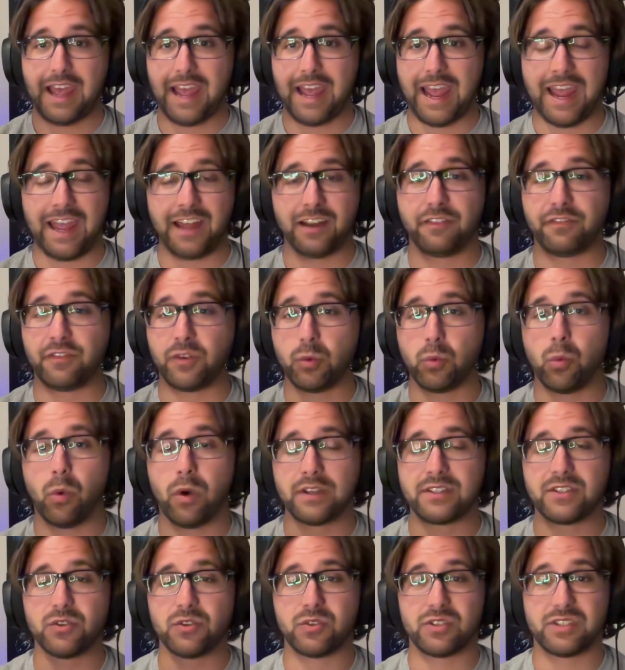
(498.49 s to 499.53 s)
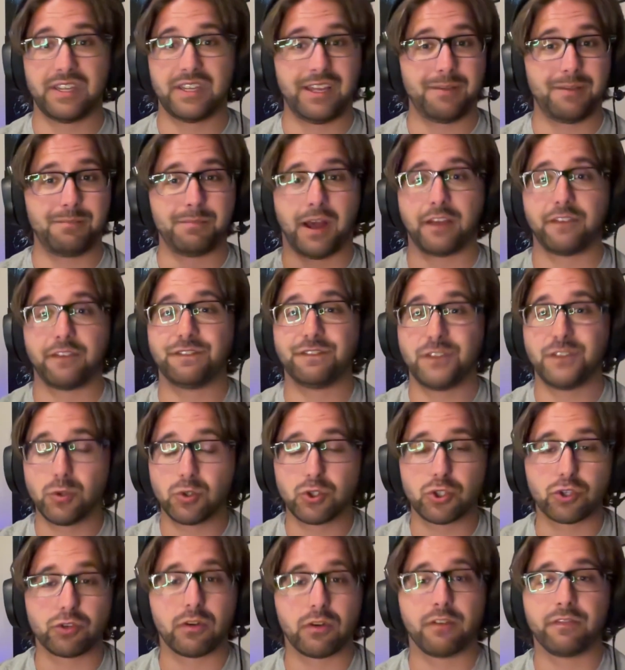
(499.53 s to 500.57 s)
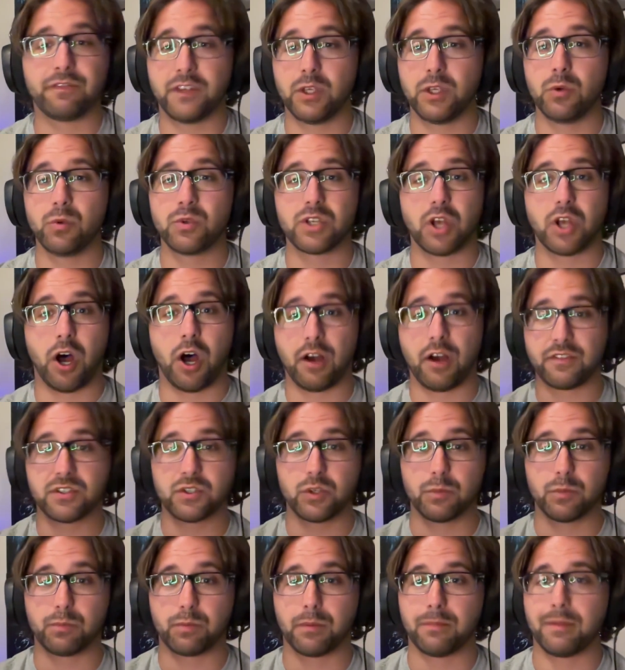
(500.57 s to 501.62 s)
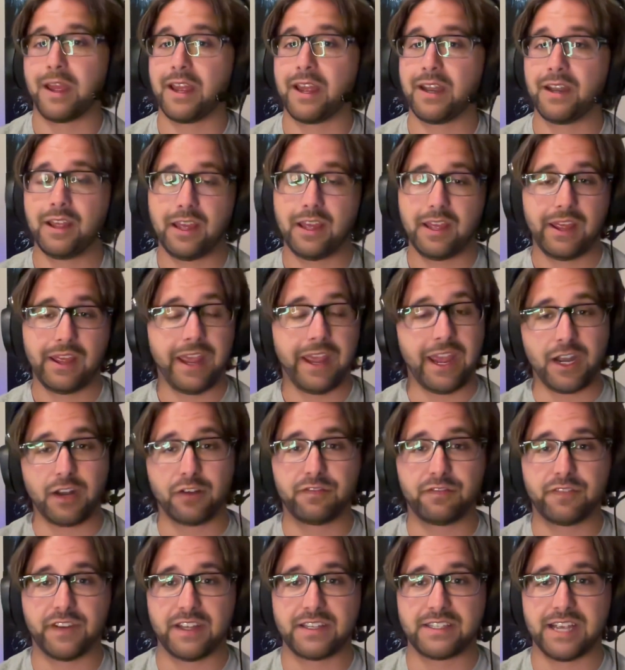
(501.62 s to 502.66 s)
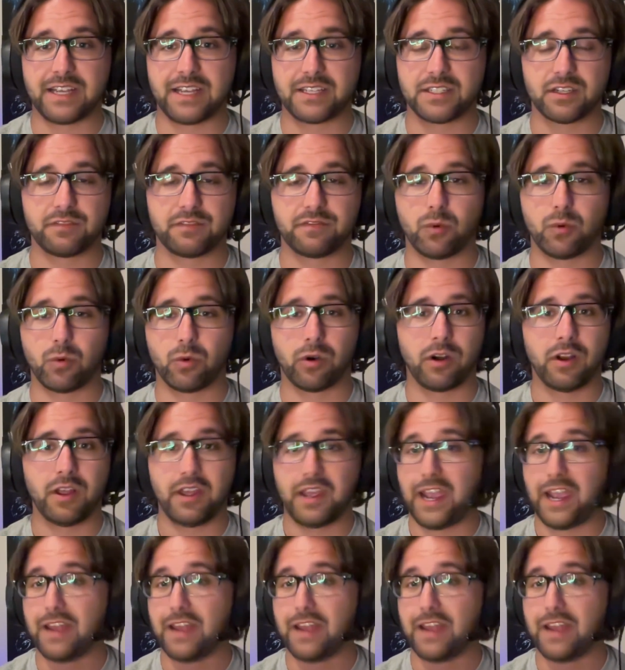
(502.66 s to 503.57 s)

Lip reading: And if you want to see my future reviews of Superman and of Fantastic Four and